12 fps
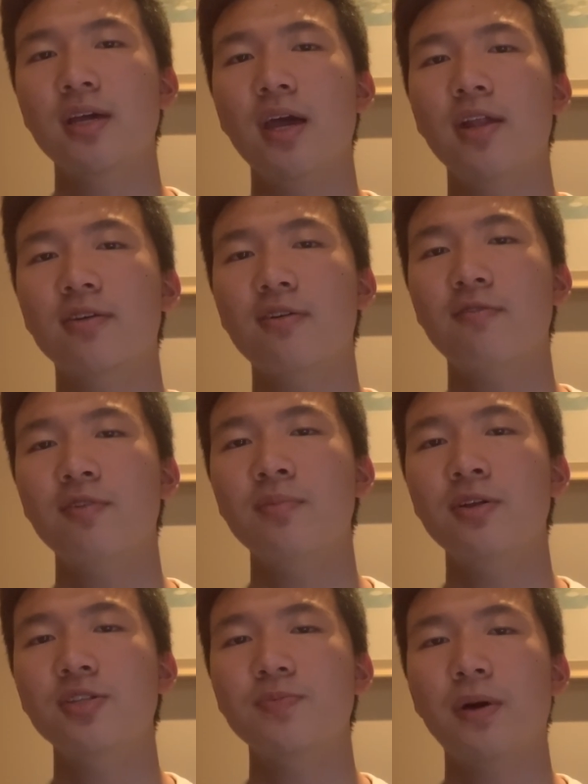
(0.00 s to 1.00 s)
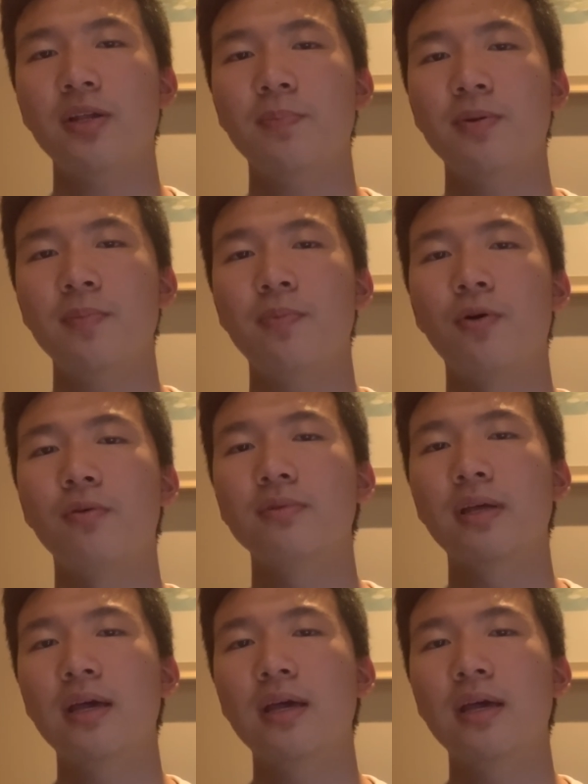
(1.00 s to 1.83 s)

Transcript: and government by the people,